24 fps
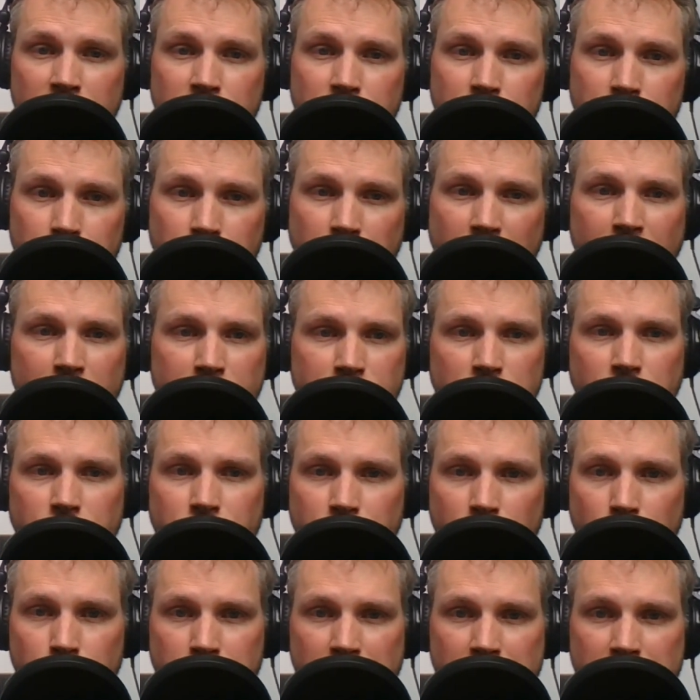you have to
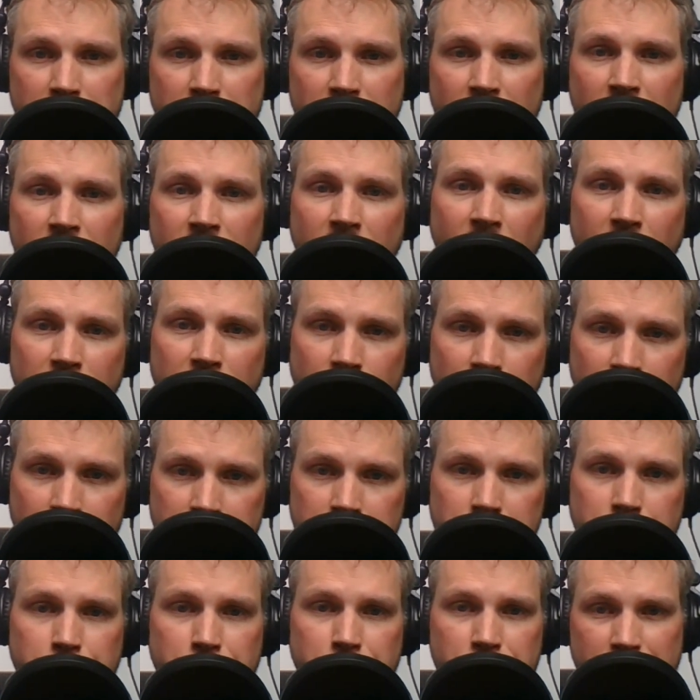focus on
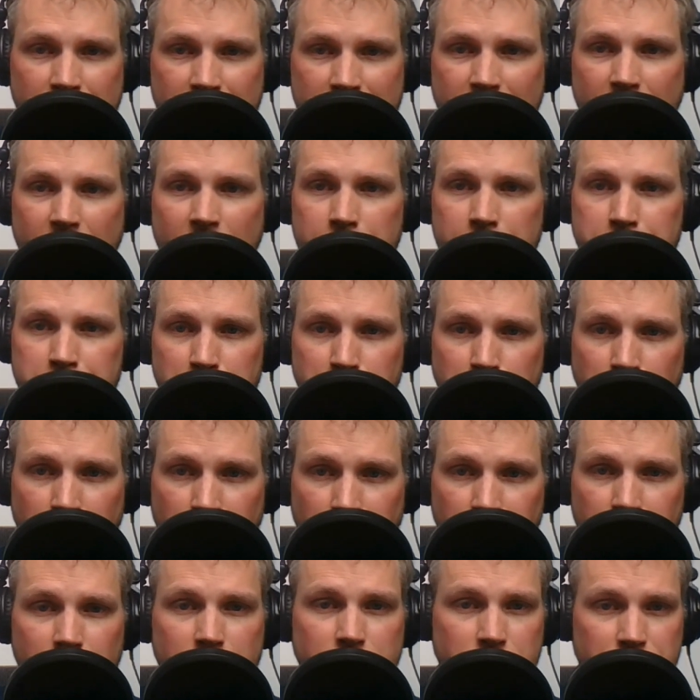100% optimal
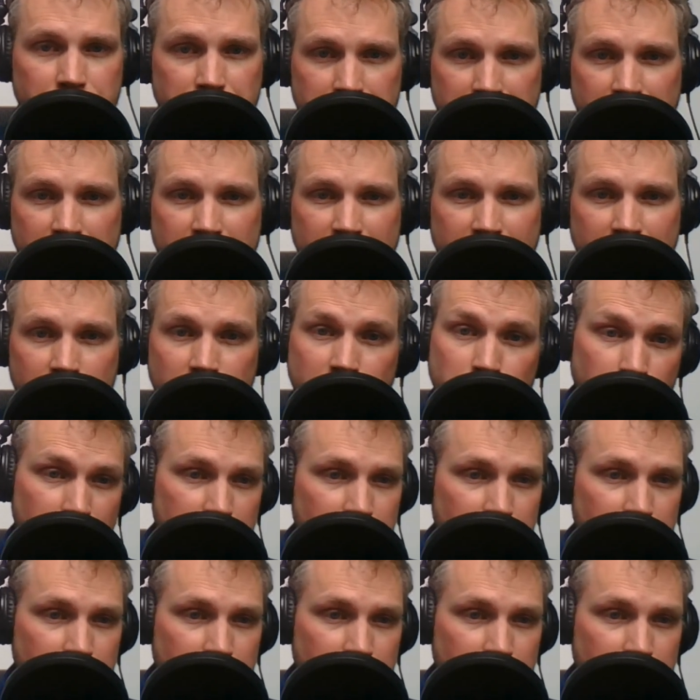function and healing,